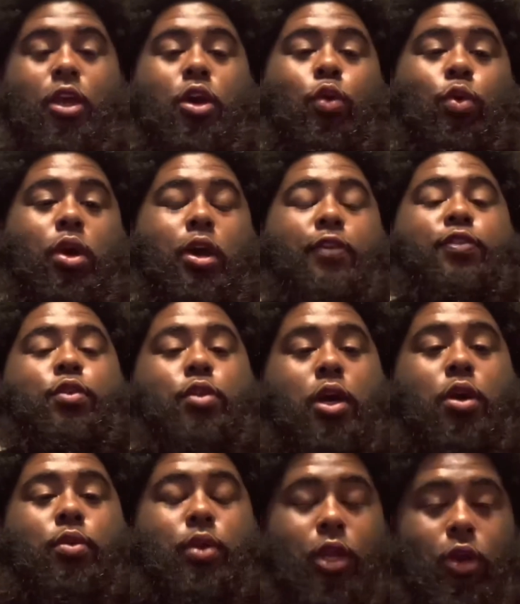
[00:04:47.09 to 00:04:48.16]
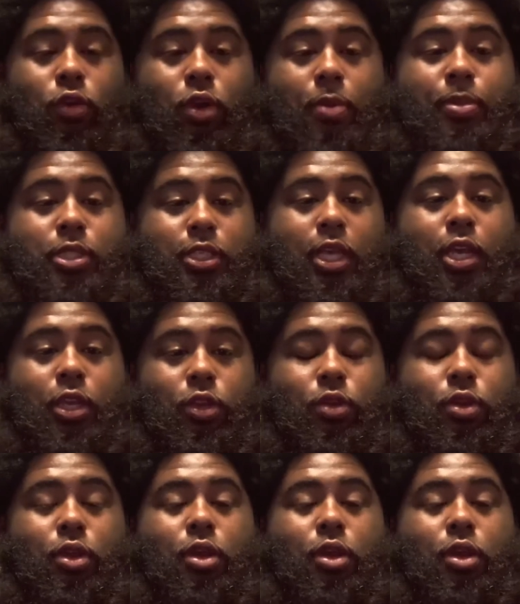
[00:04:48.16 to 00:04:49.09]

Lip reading: Well, if you don't know, I'm going to tell you.